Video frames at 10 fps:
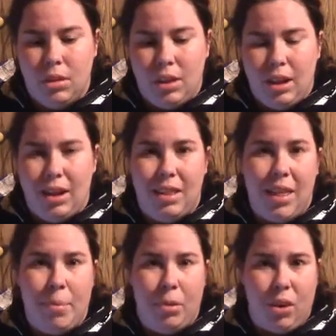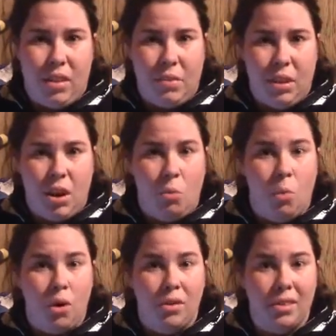and that progressively got
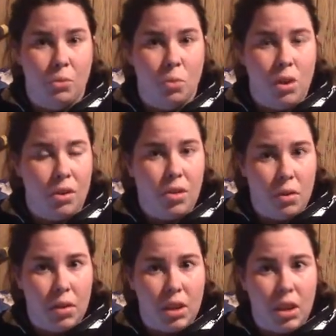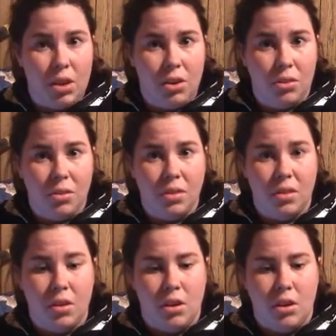worse and worse over the years
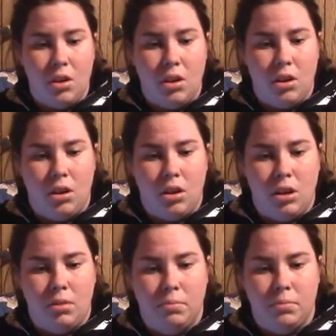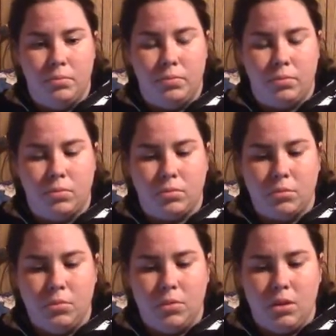um,
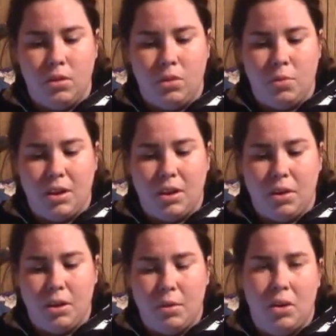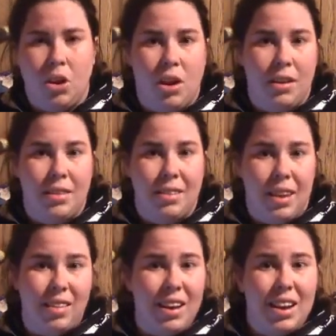to where it would cause
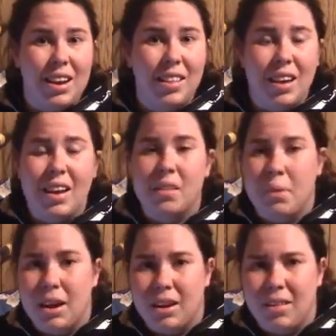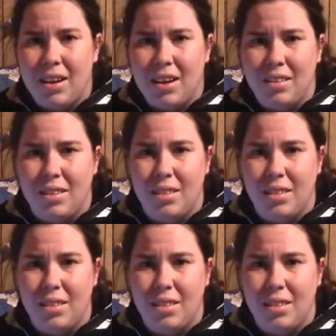anxiety attacks, panic attacks,